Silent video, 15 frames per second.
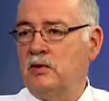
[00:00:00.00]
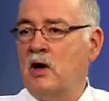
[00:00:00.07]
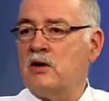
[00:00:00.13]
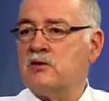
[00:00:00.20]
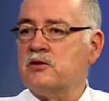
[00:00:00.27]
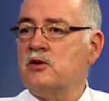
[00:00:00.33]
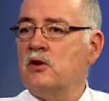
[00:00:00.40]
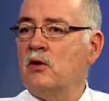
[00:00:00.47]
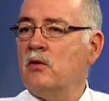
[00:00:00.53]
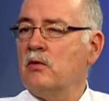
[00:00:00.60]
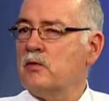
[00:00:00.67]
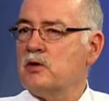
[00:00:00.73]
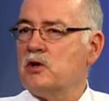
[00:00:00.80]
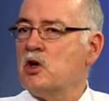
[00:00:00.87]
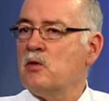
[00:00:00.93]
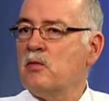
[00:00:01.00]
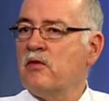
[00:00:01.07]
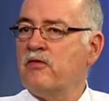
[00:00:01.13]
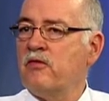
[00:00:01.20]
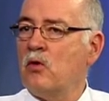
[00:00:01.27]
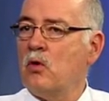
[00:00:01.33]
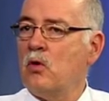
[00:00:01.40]
last year or the year
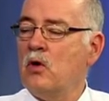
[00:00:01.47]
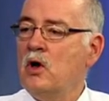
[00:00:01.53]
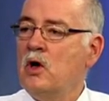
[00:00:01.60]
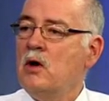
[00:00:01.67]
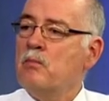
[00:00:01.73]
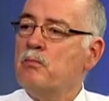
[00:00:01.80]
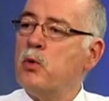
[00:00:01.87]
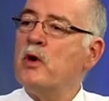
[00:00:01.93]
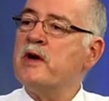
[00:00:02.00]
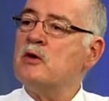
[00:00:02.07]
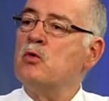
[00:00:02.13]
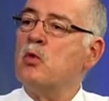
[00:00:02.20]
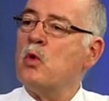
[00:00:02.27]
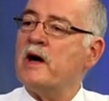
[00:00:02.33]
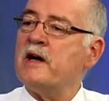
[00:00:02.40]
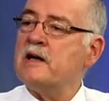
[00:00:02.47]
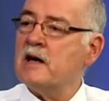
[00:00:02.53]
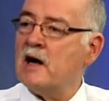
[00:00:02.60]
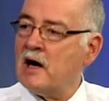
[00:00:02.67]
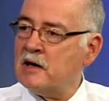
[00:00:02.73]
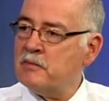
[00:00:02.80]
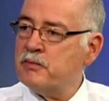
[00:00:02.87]
before,
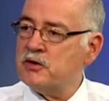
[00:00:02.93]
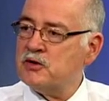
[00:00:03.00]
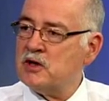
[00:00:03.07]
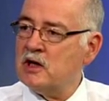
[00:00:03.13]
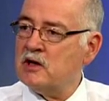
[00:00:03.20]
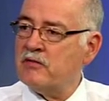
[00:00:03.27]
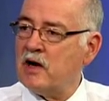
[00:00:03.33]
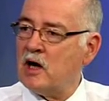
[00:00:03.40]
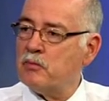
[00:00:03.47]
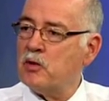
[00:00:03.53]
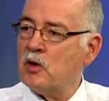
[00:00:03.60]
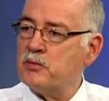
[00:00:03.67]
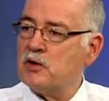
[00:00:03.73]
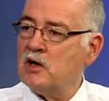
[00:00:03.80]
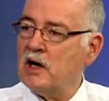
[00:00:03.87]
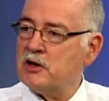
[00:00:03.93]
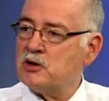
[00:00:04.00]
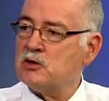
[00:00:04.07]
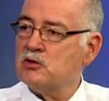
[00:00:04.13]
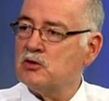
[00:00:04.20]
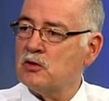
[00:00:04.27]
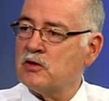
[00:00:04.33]
0.19% of our
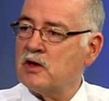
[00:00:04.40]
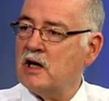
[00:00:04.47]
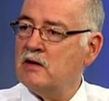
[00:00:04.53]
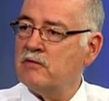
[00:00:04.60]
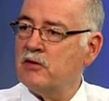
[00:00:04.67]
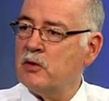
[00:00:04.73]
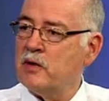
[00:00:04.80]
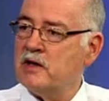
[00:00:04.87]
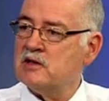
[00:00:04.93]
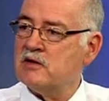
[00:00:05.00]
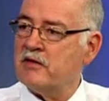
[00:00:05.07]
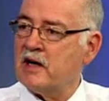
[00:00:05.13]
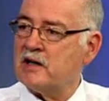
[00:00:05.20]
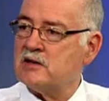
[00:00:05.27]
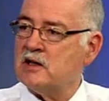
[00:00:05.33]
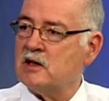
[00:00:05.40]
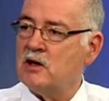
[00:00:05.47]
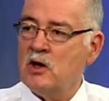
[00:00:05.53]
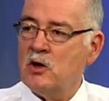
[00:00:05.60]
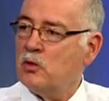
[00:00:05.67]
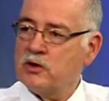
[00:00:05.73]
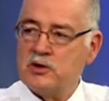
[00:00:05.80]
population took the influenza
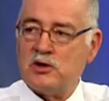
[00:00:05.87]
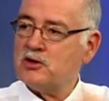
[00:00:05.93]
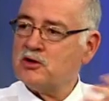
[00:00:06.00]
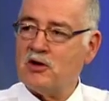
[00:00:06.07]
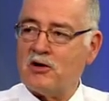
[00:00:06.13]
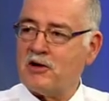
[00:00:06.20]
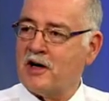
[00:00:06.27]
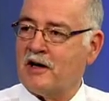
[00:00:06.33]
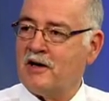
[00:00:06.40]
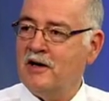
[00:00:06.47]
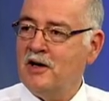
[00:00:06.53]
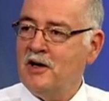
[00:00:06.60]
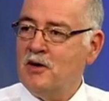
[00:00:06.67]
vaccine, which is shocking,